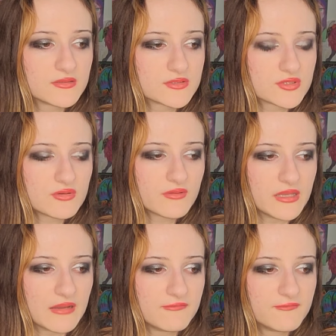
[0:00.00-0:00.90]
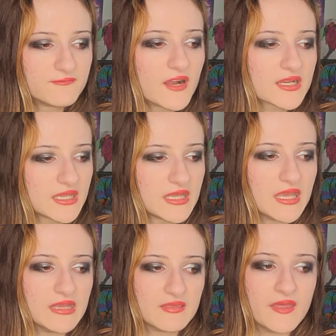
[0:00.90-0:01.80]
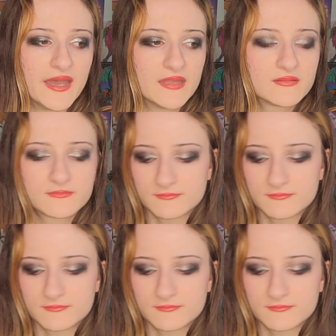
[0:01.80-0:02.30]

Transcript: Truly, I fucking hate that.